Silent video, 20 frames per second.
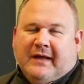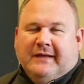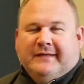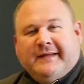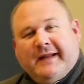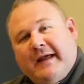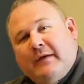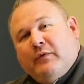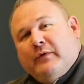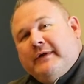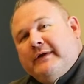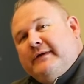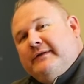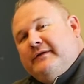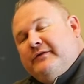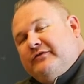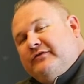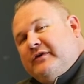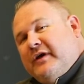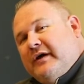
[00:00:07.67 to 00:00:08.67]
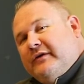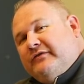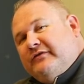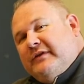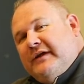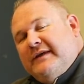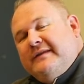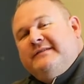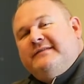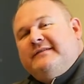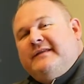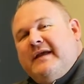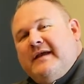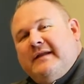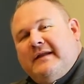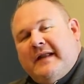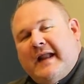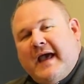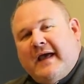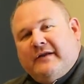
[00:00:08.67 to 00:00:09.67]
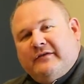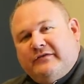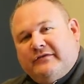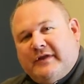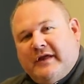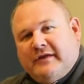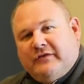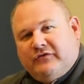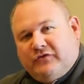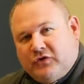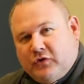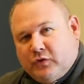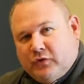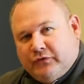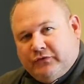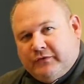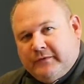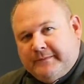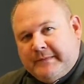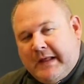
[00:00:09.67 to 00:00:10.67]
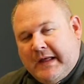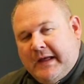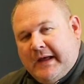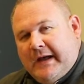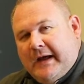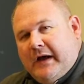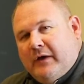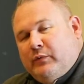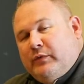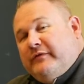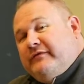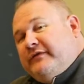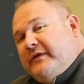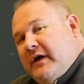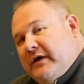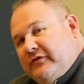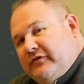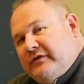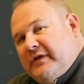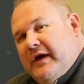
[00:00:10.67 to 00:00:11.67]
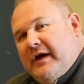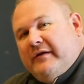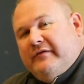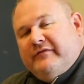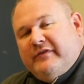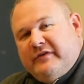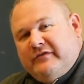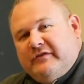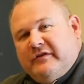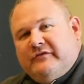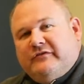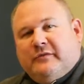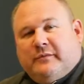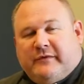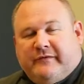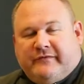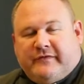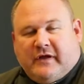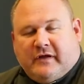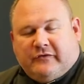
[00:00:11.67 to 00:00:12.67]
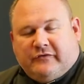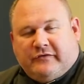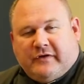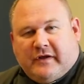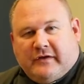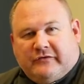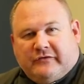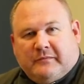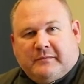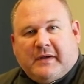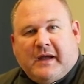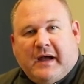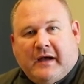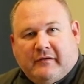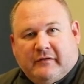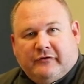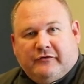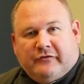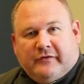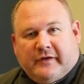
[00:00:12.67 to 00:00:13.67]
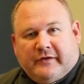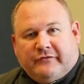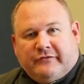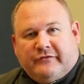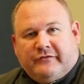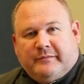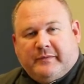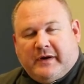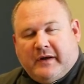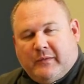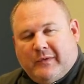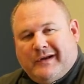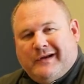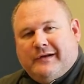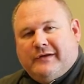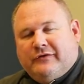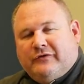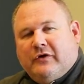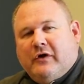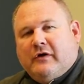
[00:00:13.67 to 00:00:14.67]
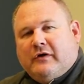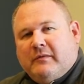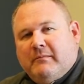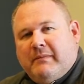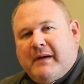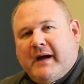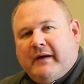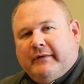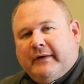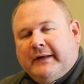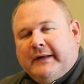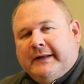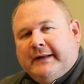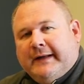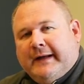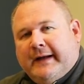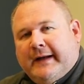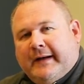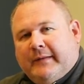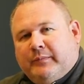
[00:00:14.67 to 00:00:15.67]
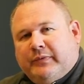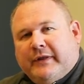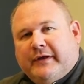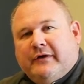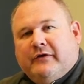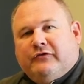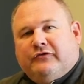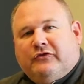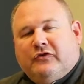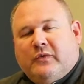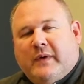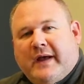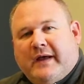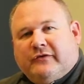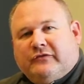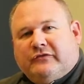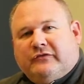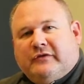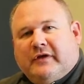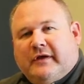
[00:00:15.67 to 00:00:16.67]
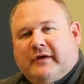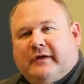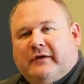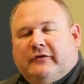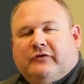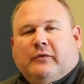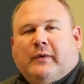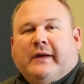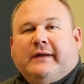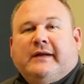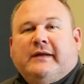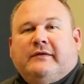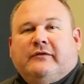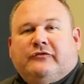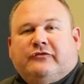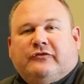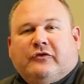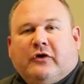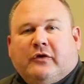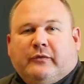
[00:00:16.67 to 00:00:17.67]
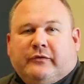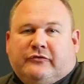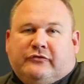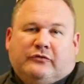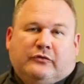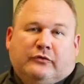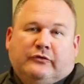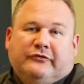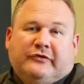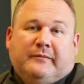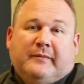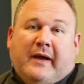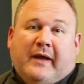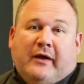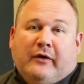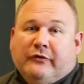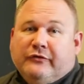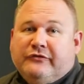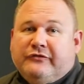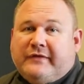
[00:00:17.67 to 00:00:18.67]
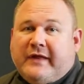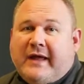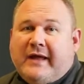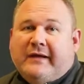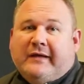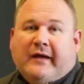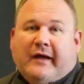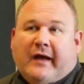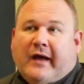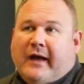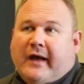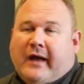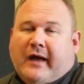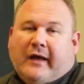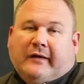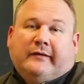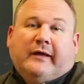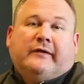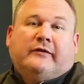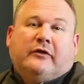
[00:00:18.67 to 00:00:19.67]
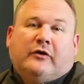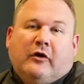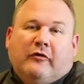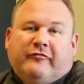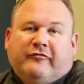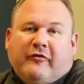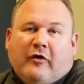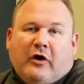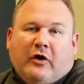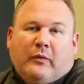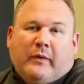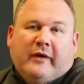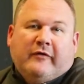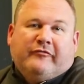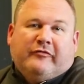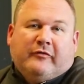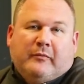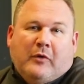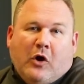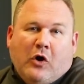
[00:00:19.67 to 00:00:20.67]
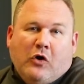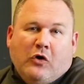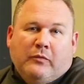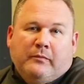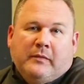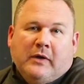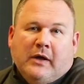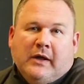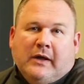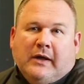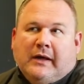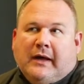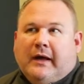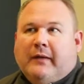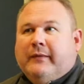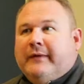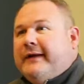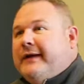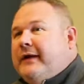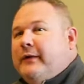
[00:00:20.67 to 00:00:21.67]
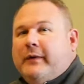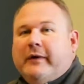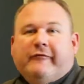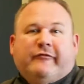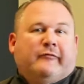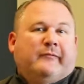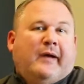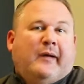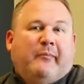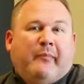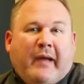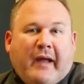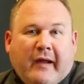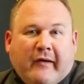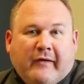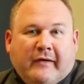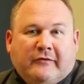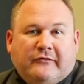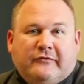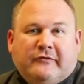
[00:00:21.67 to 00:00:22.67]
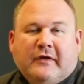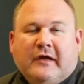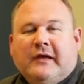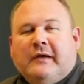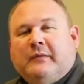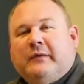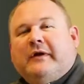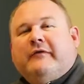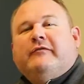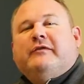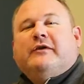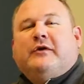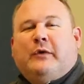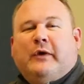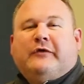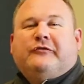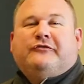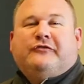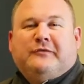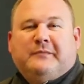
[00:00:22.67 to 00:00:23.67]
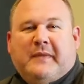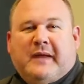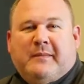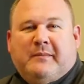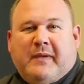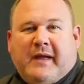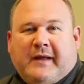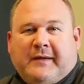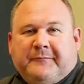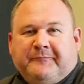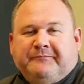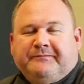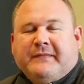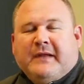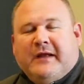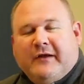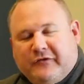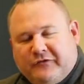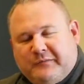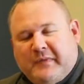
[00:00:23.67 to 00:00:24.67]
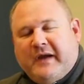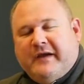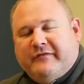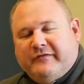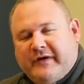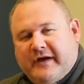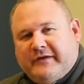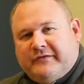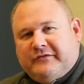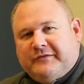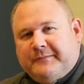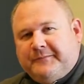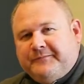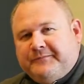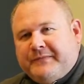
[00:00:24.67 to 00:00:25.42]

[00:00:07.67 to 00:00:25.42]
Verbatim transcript: Today we're going to discuss in-state and out-of-state schools. Uh, we've touched on visits and we've touched on some college lists, but I wanted to talk about uh, players who ask, uh, do I need to start with schools in my own state? Uh, I, would like to go far away from home. I want to get away from my parents, whatever the question may be. Here's my advice.